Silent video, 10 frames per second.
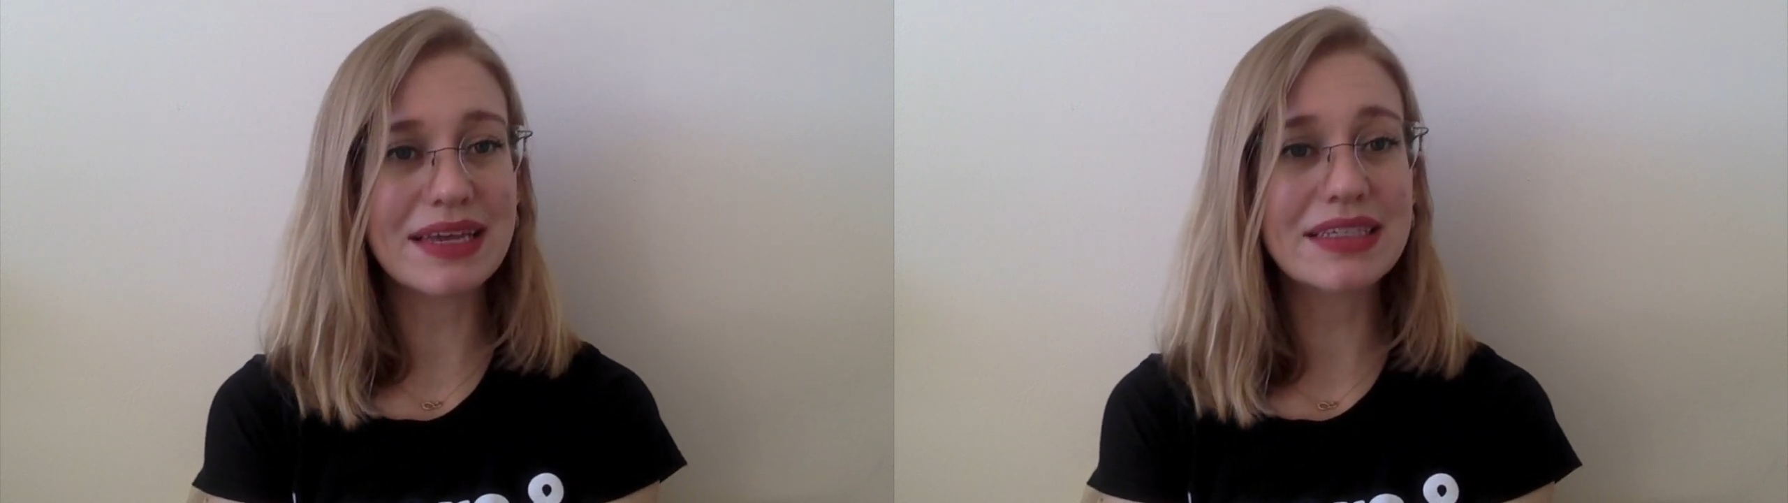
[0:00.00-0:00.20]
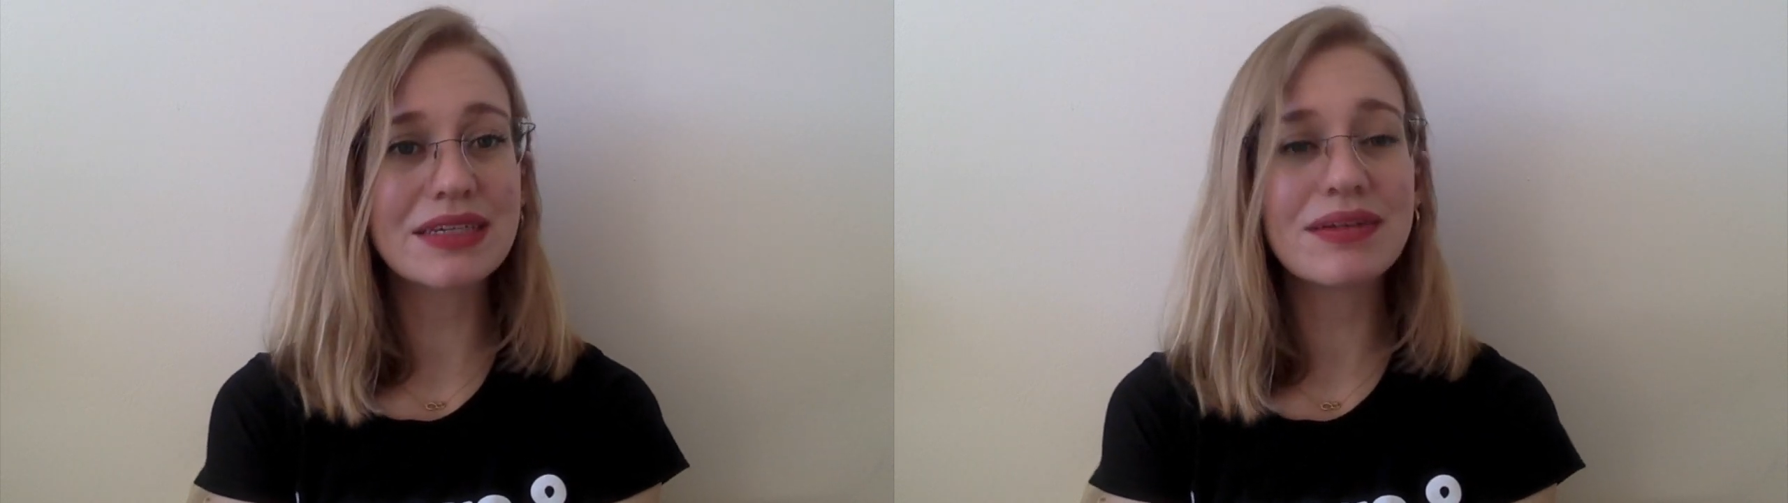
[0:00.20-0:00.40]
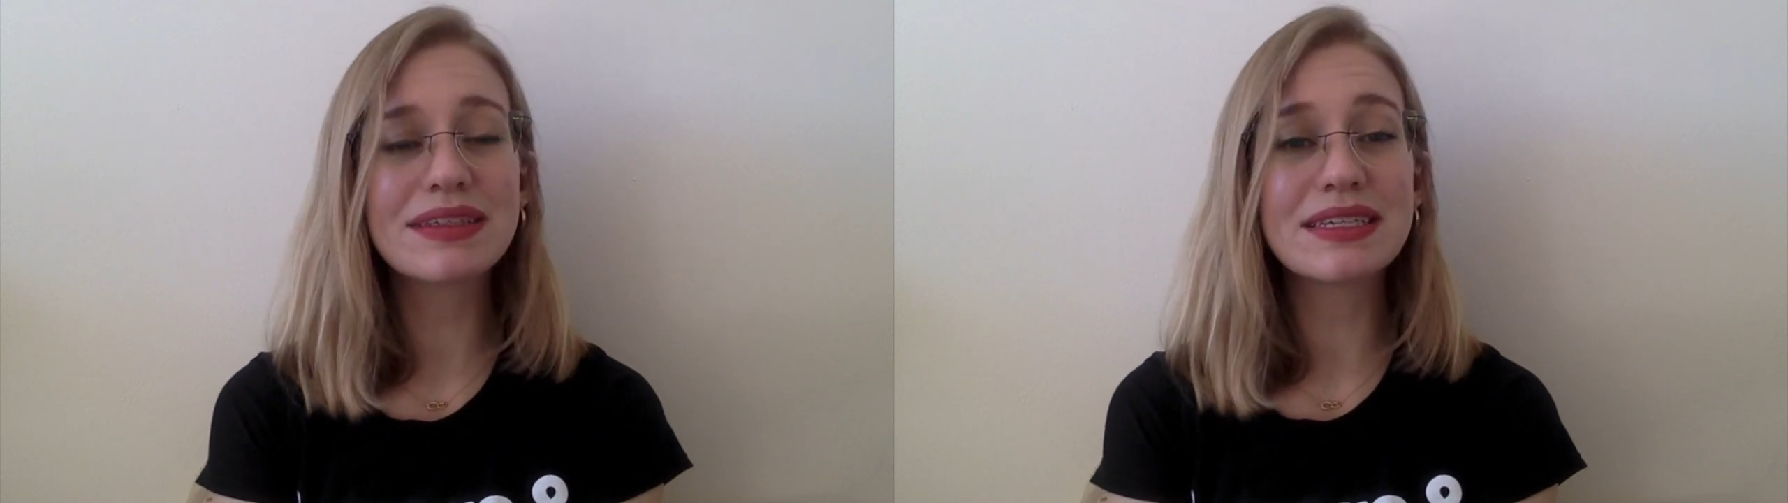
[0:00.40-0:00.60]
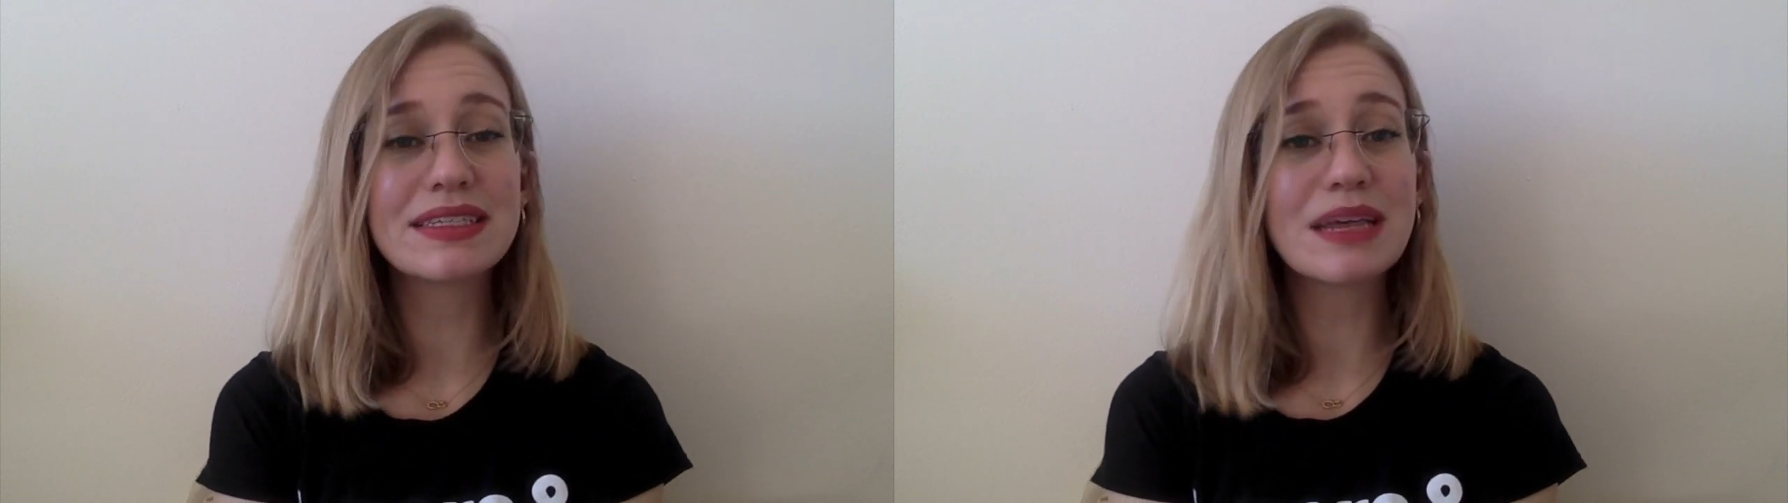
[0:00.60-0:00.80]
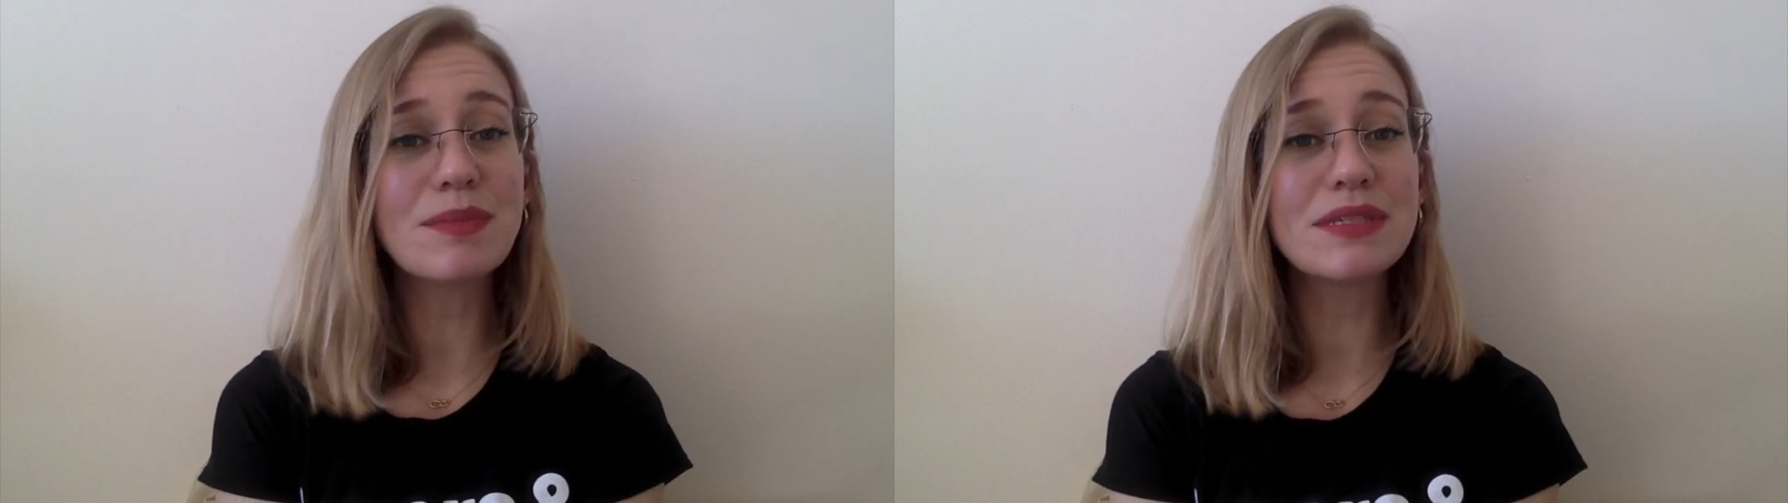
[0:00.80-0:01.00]
as there is a
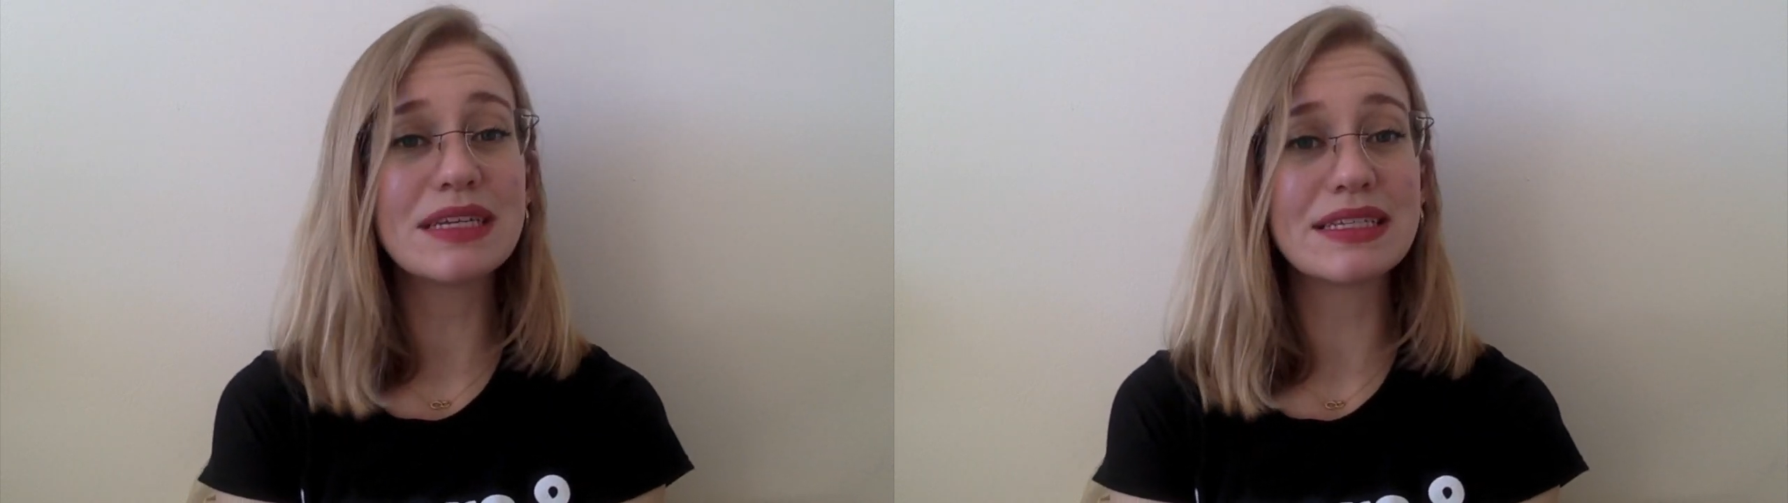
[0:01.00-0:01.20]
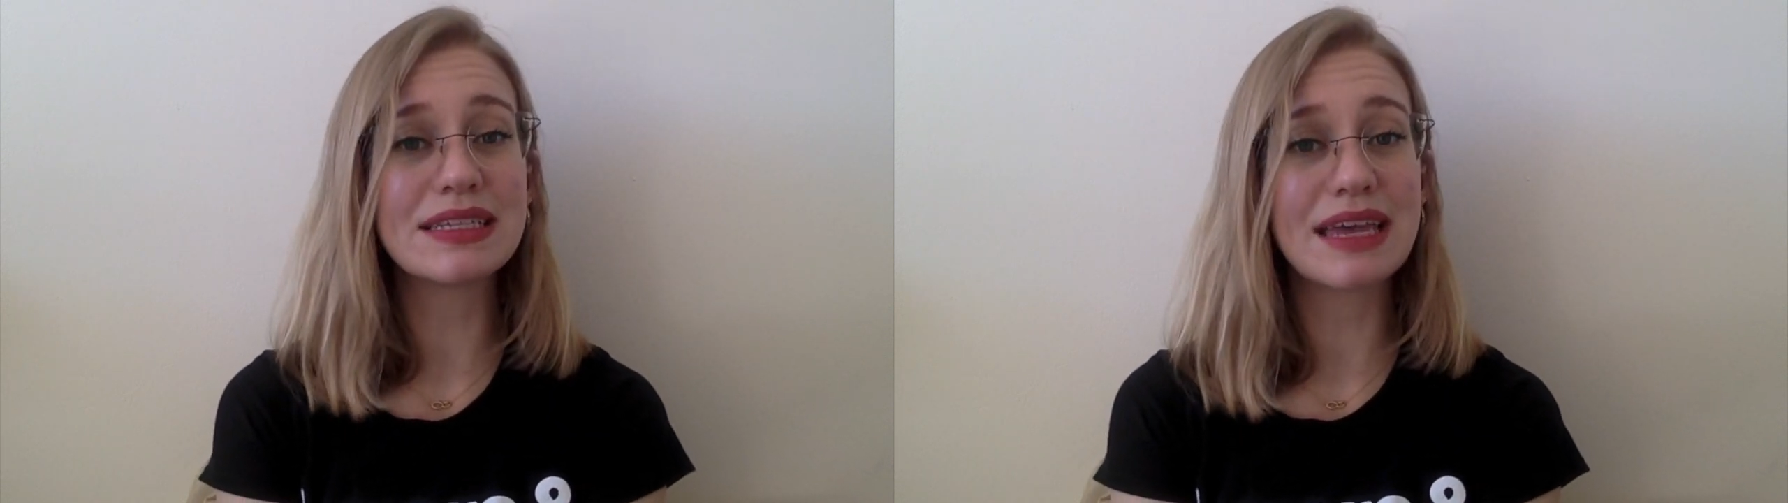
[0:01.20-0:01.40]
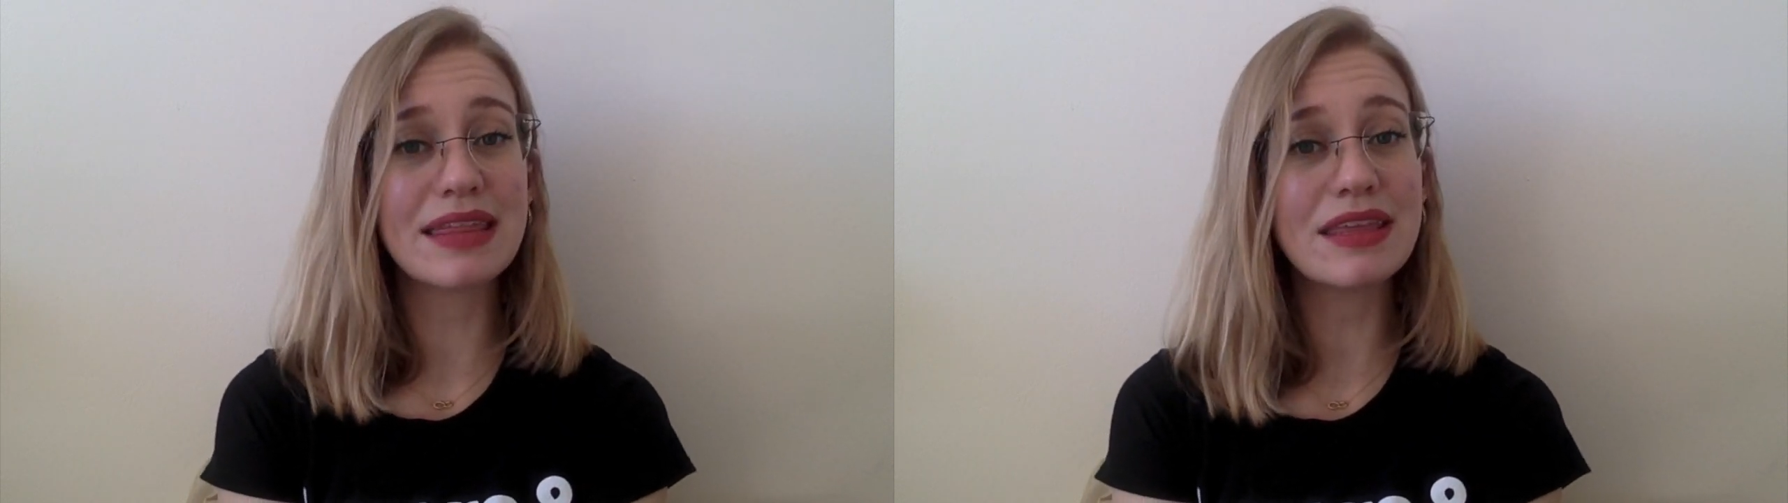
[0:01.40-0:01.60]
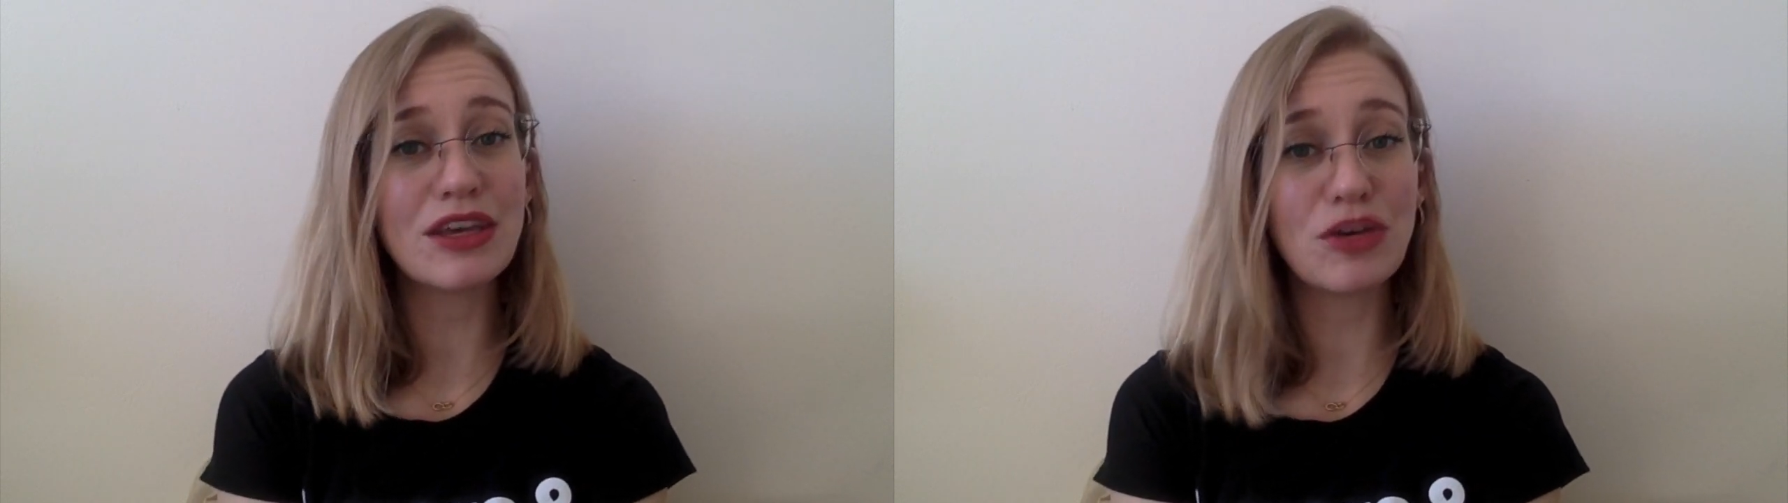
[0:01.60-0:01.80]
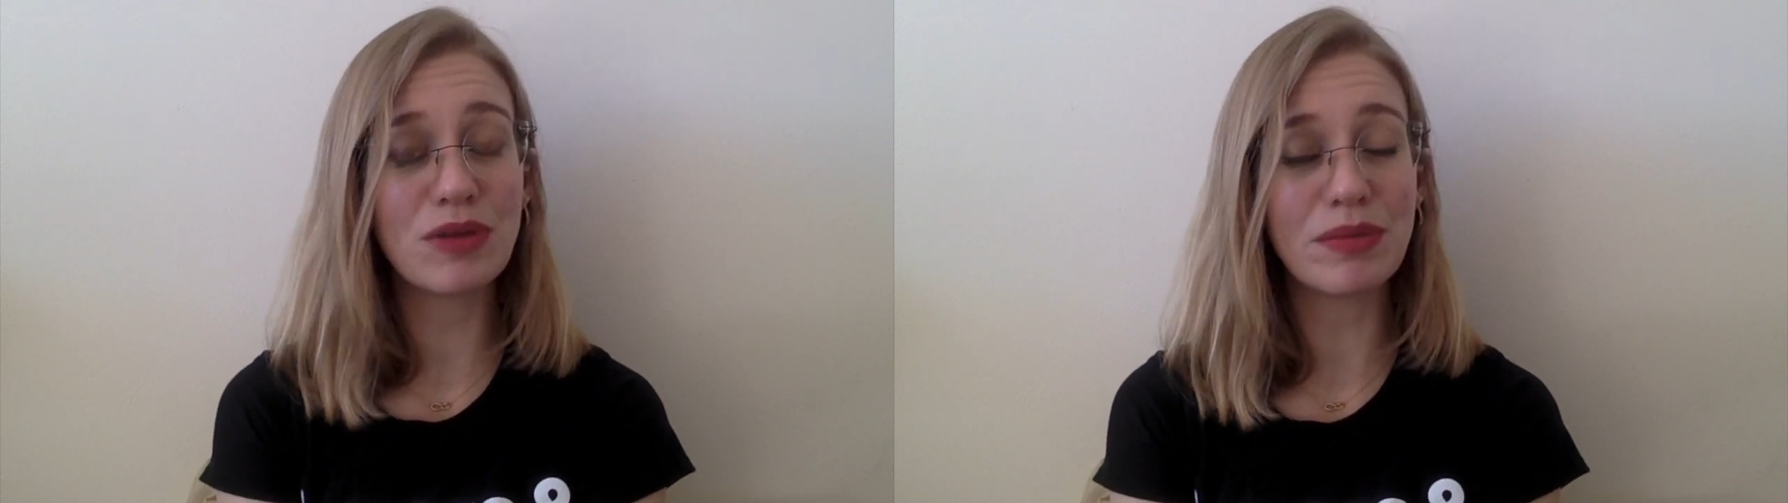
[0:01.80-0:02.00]
substance in the
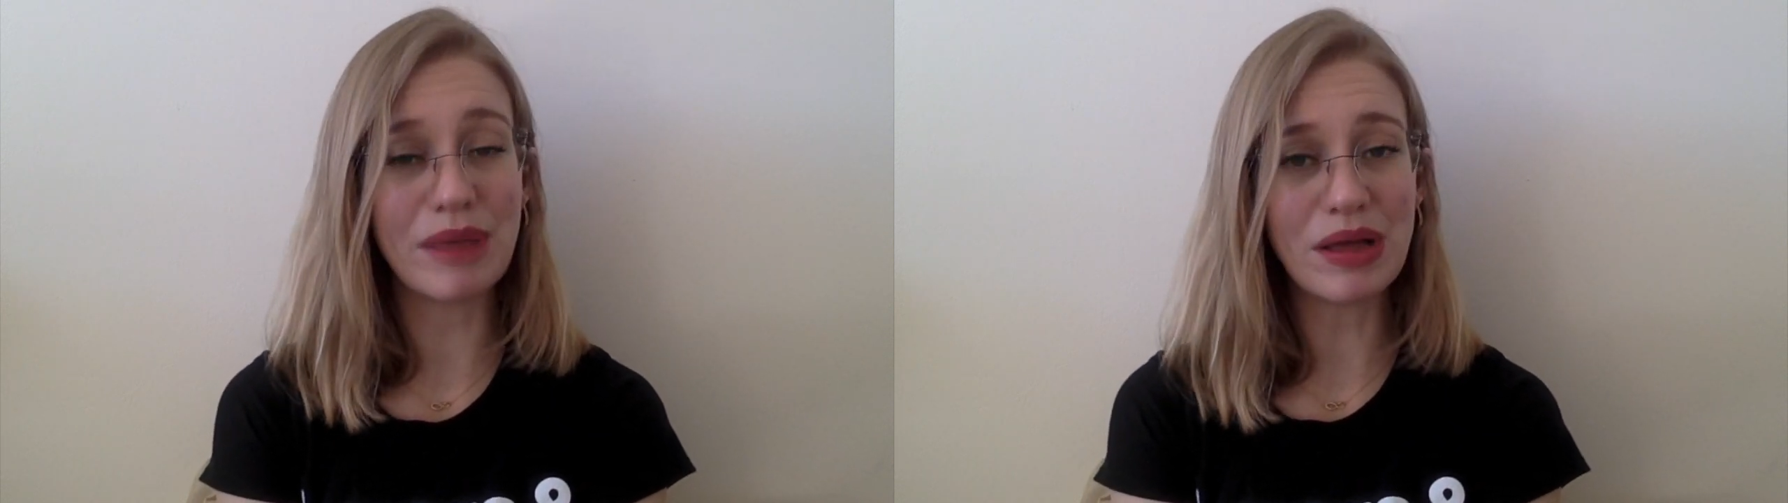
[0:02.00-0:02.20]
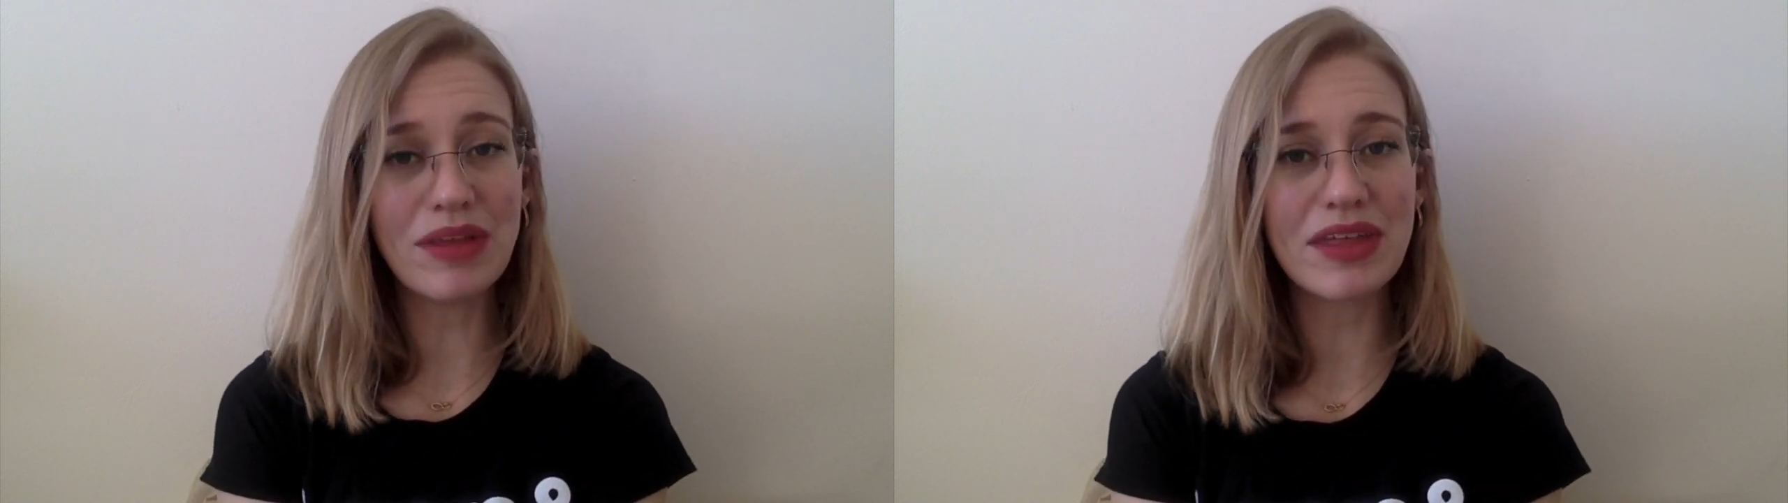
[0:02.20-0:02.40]
human milk